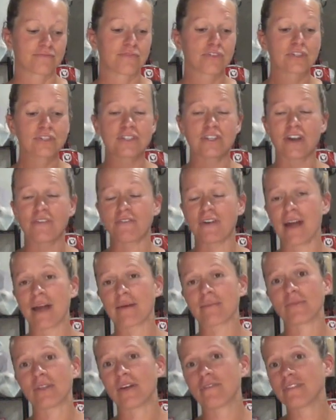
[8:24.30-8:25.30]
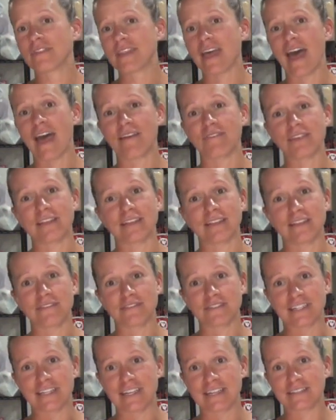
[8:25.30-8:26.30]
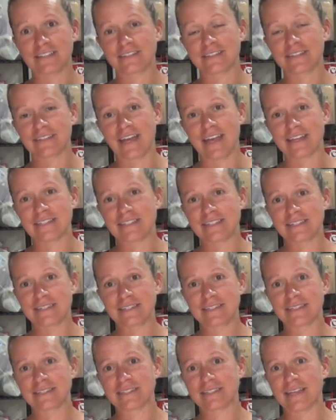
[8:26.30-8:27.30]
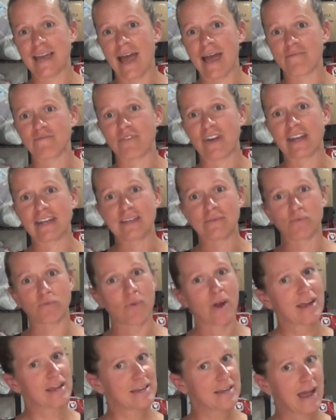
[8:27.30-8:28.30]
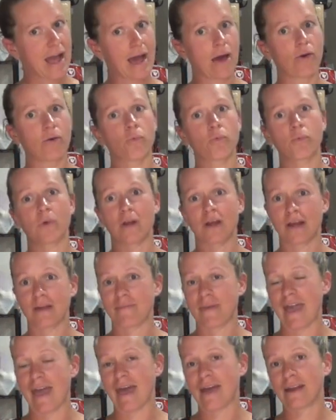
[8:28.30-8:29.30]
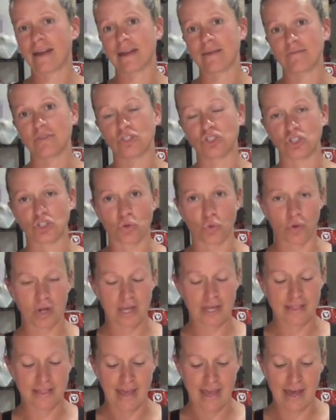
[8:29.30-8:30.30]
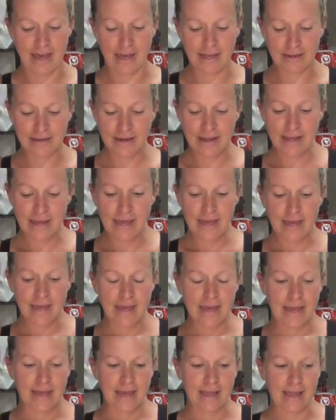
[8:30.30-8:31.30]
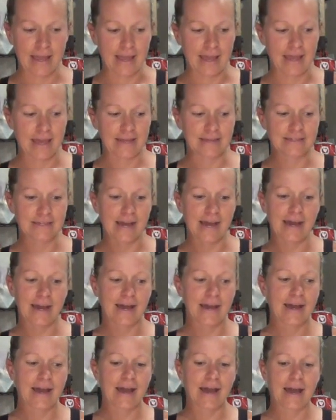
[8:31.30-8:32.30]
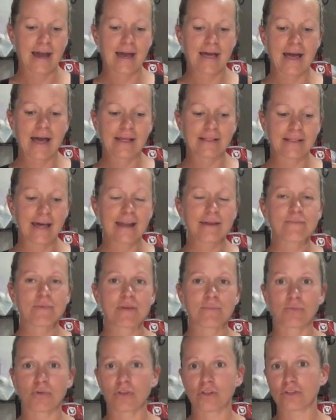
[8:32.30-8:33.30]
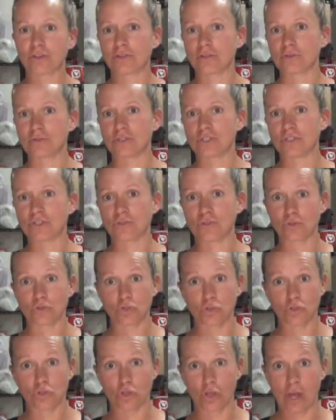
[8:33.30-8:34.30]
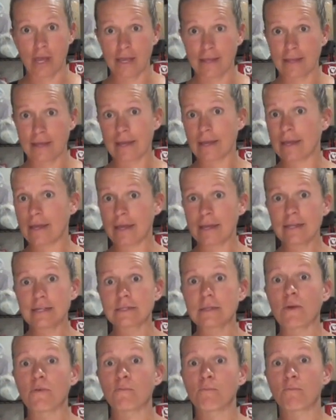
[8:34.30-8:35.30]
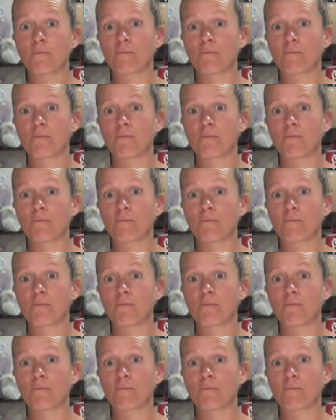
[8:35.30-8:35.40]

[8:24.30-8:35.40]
first off, I'm loving the heavy lifting. I'm finding right now where I'm at, I'm enjoying that. And a lot of people allude to, it is